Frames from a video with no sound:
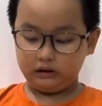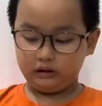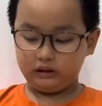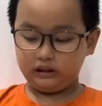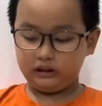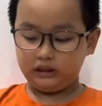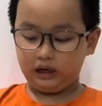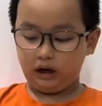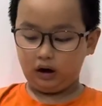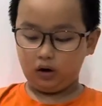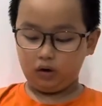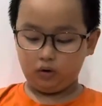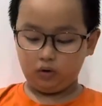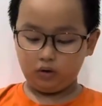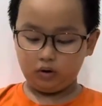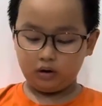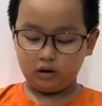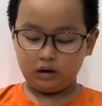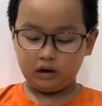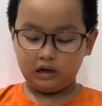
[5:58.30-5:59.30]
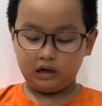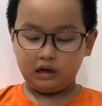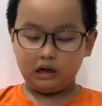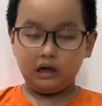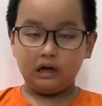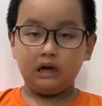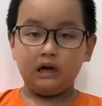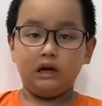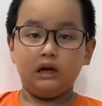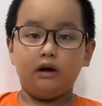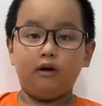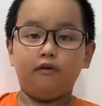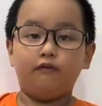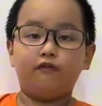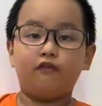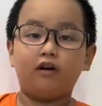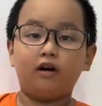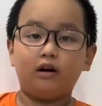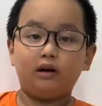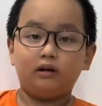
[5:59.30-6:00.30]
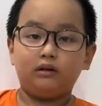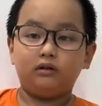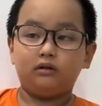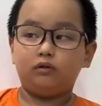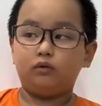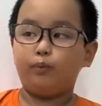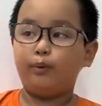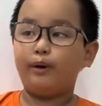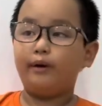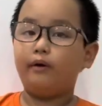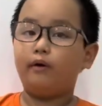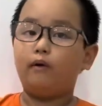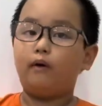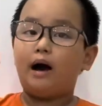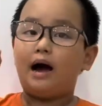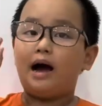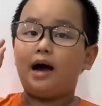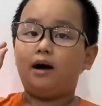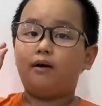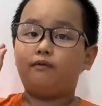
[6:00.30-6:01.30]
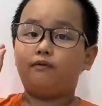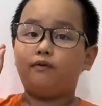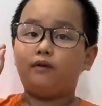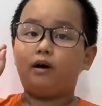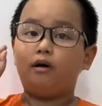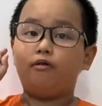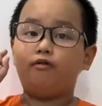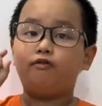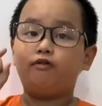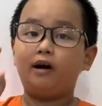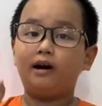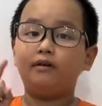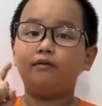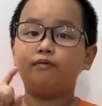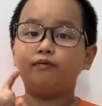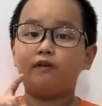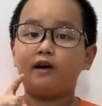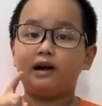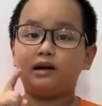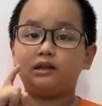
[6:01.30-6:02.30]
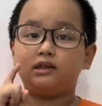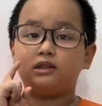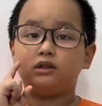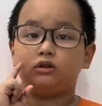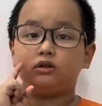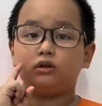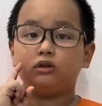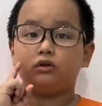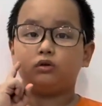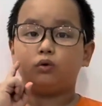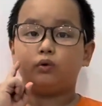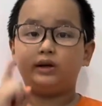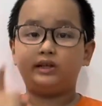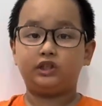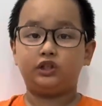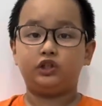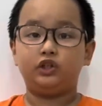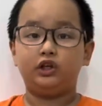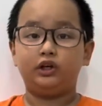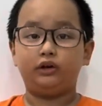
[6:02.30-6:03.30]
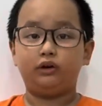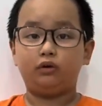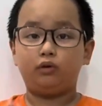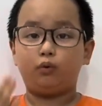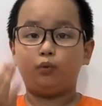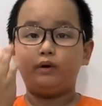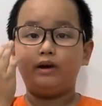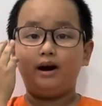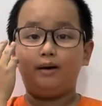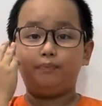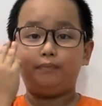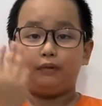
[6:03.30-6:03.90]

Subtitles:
So first, we will have a fun fact question. We have